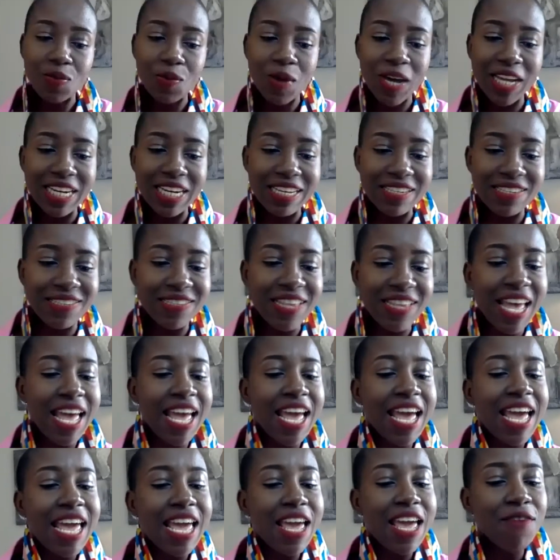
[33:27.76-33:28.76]
one is,
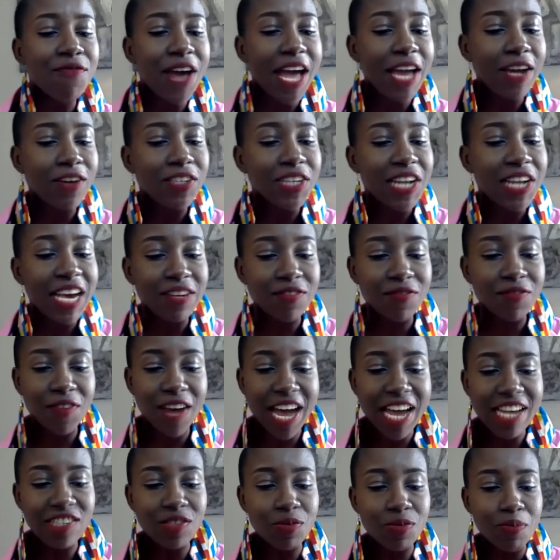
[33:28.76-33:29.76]
if I could
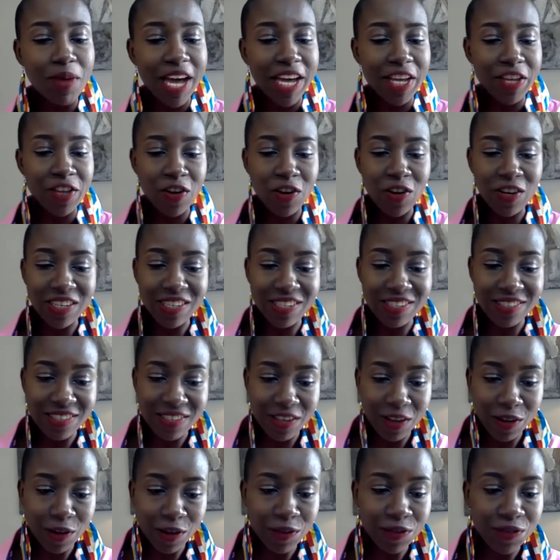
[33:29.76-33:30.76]
advise my younger
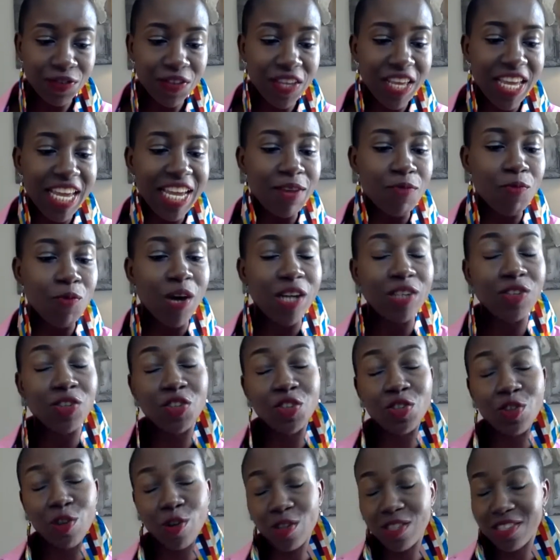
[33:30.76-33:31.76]
self in one
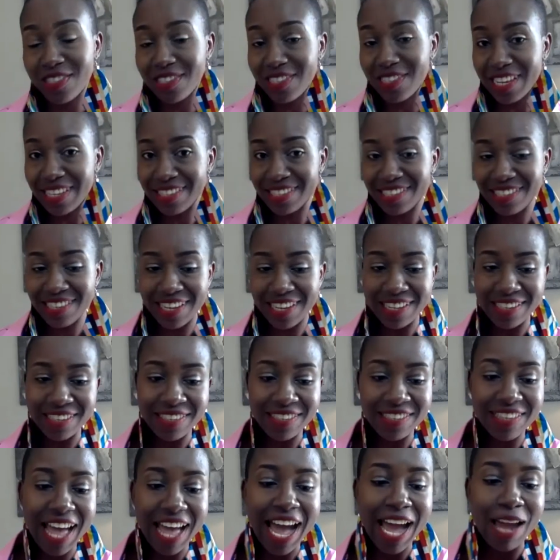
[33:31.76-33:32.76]
short
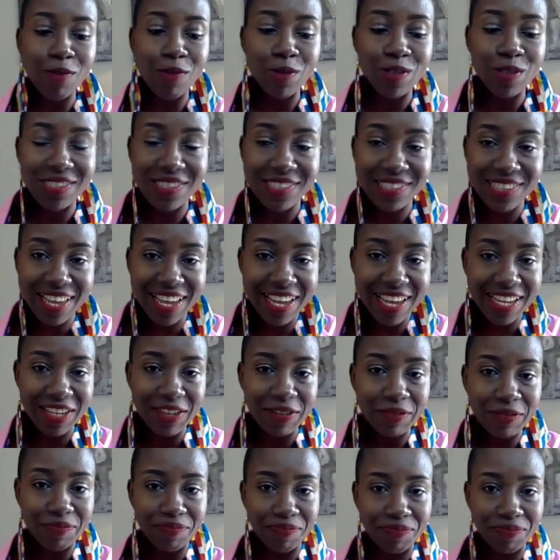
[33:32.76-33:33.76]
sentence, I would say,